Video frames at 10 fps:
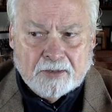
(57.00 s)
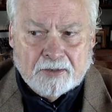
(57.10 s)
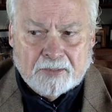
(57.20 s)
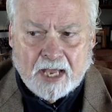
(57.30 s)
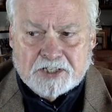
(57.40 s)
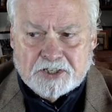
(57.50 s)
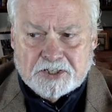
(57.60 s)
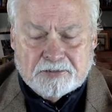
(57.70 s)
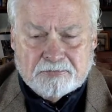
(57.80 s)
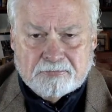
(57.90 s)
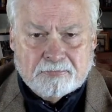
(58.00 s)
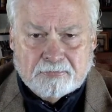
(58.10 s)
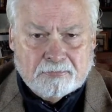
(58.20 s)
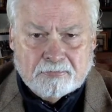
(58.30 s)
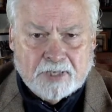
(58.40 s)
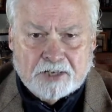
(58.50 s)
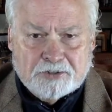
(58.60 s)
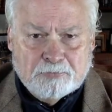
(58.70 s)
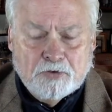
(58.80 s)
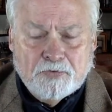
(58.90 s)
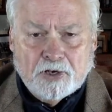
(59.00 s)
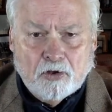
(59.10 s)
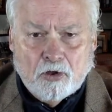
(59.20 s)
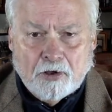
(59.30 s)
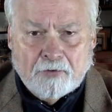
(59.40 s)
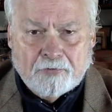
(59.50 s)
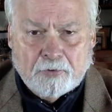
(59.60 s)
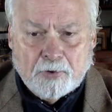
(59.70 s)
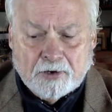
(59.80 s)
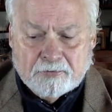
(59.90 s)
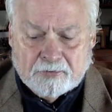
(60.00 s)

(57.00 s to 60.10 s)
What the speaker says: That's moving along everywhere